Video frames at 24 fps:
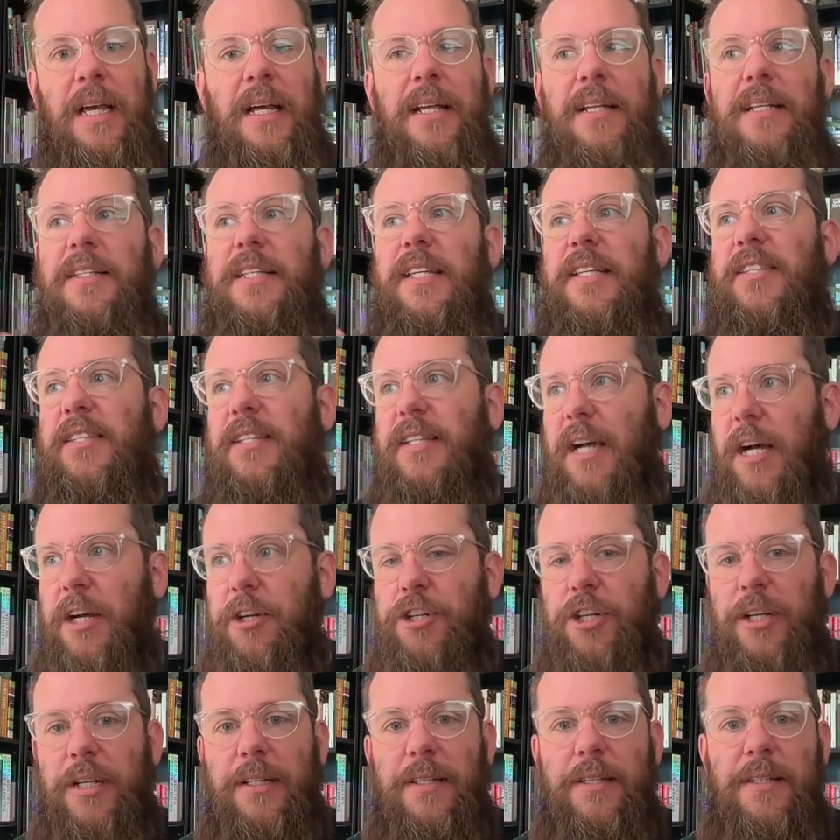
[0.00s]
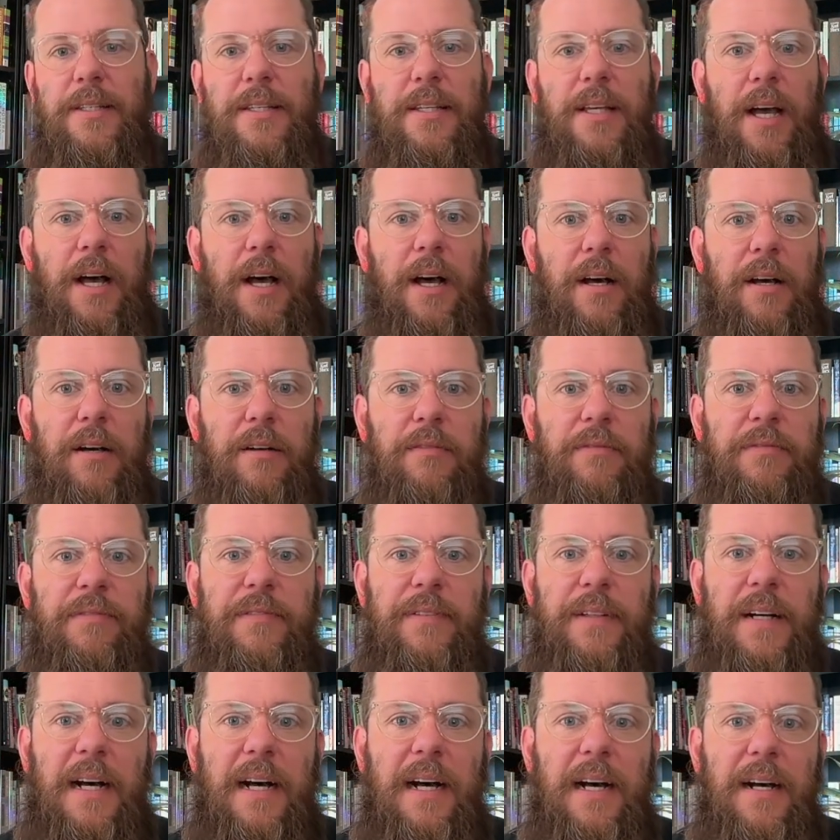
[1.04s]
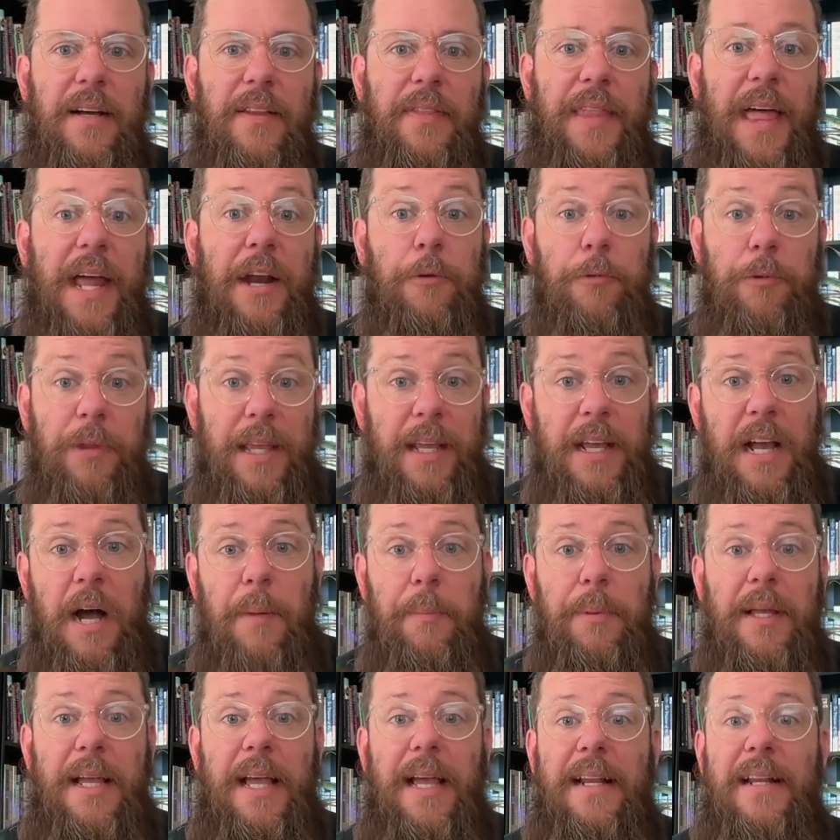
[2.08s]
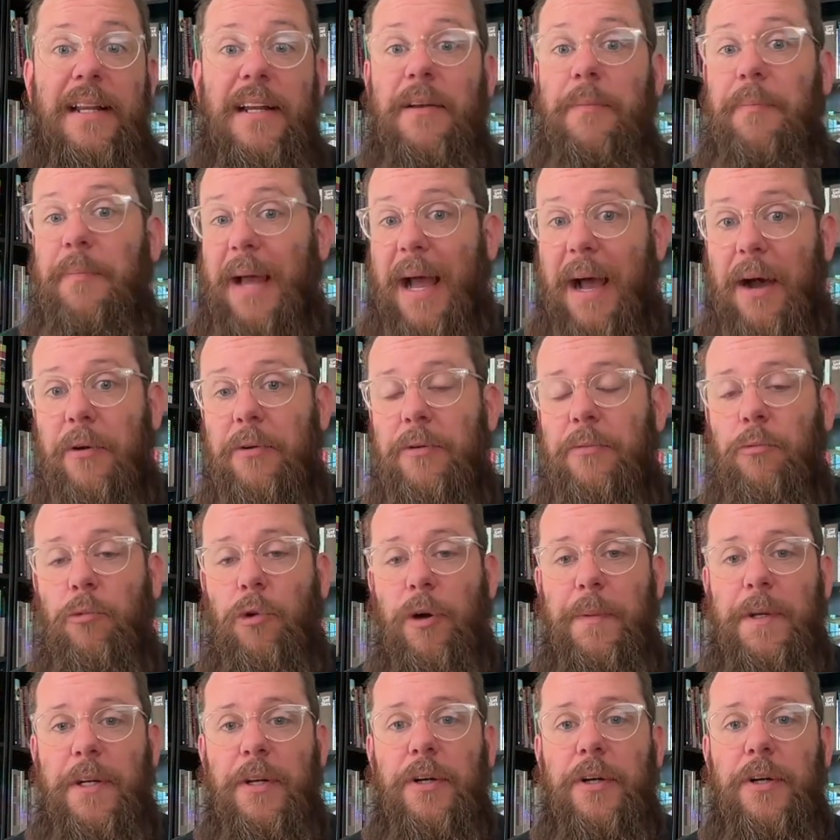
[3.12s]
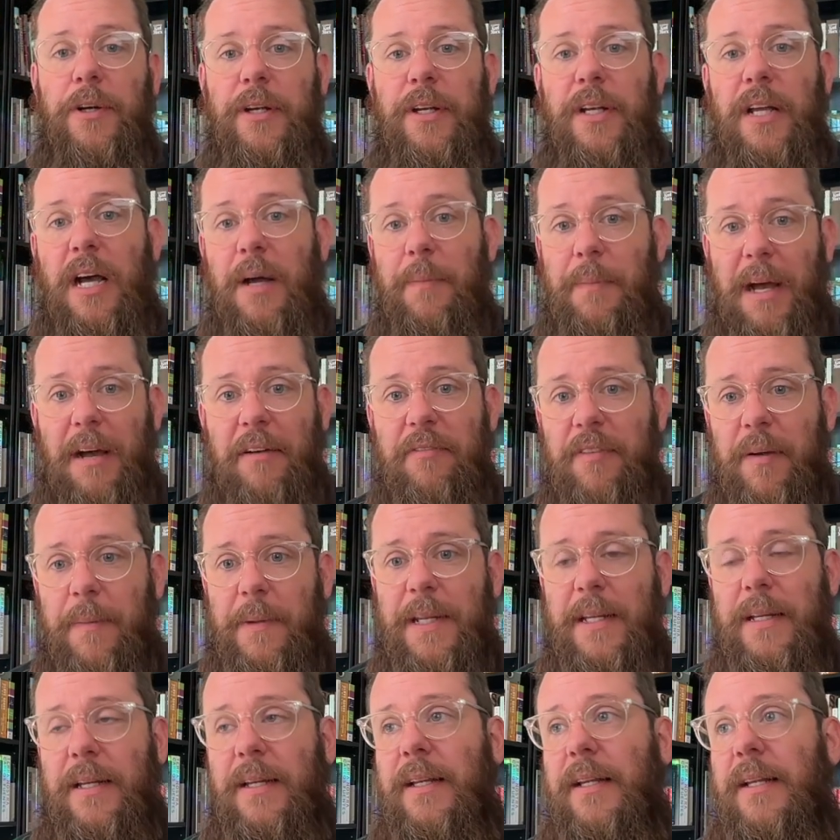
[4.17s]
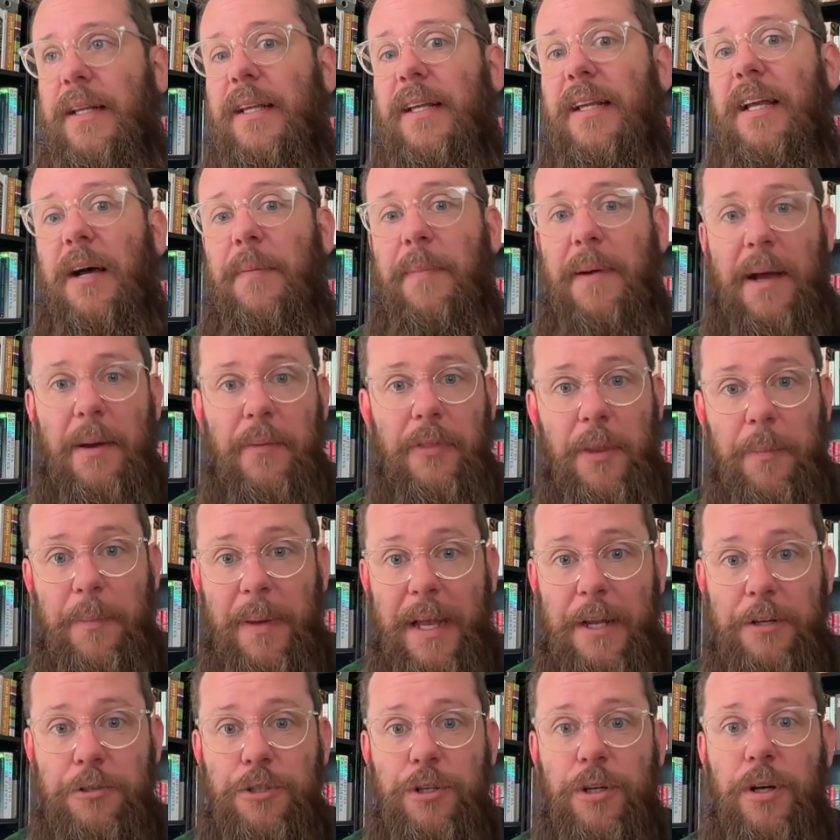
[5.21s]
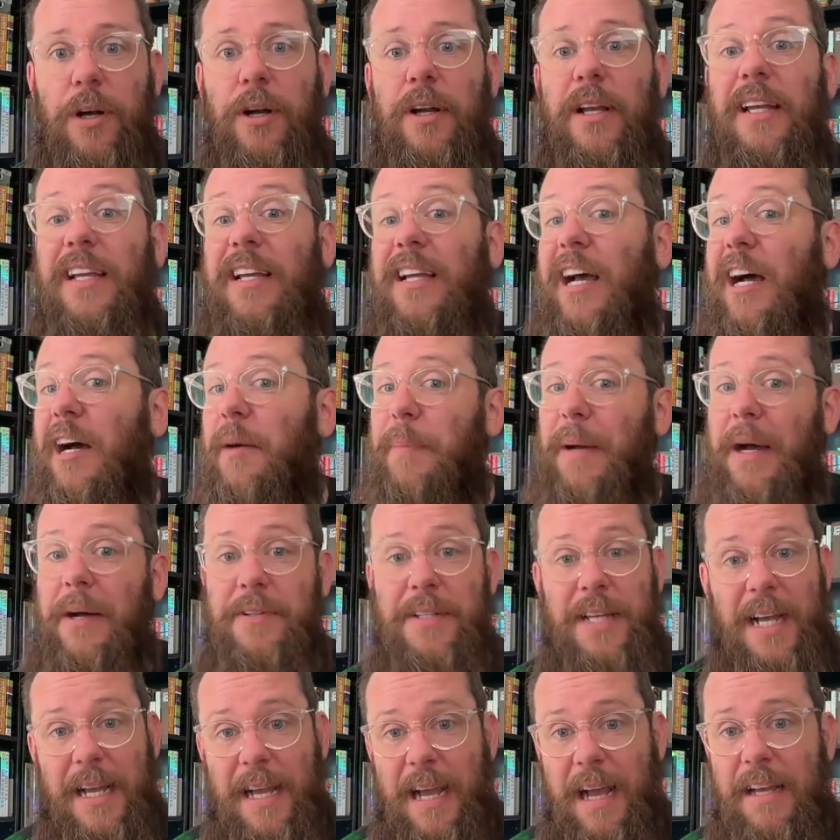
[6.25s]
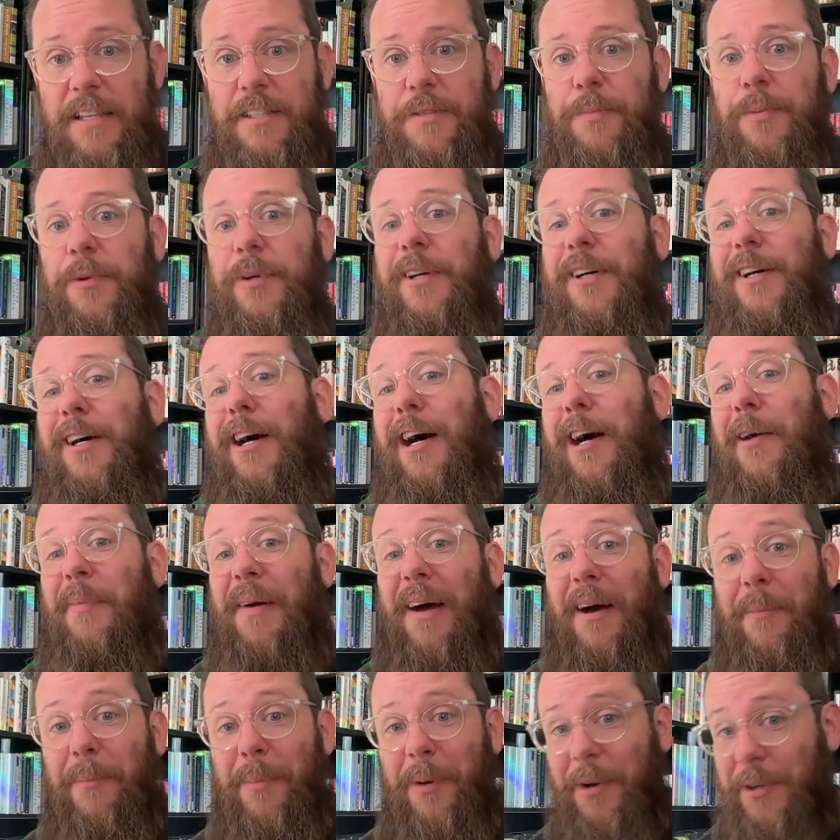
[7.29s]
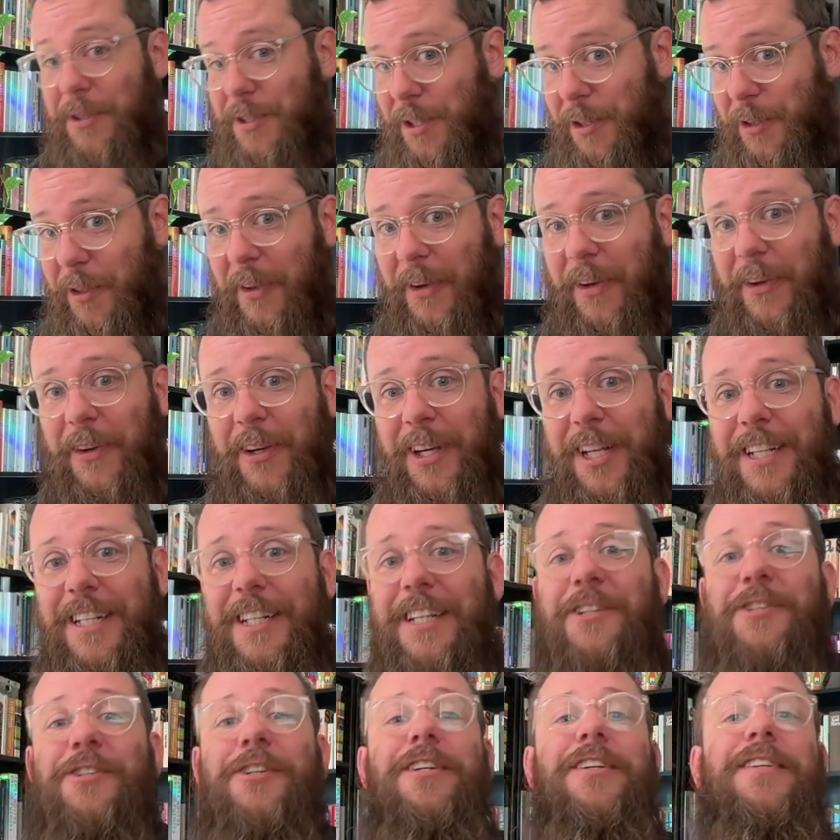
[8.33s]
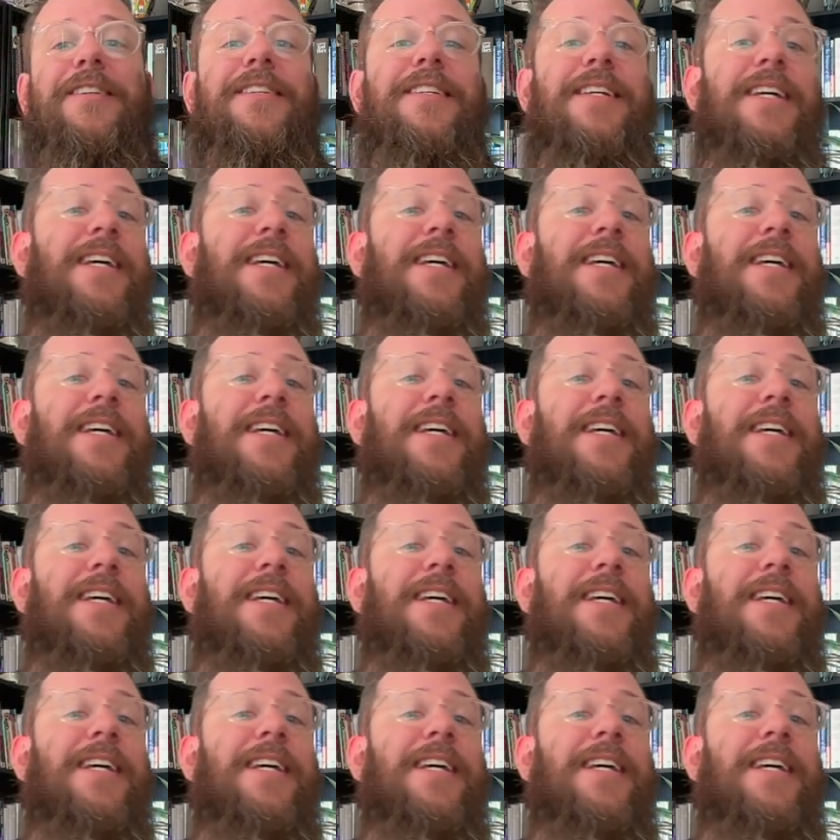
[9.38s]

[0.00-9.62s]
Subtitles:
discussions of that are really complicated about womanhood, about femininity, about the patriarchy, about diaspora, about post-colonial conditions,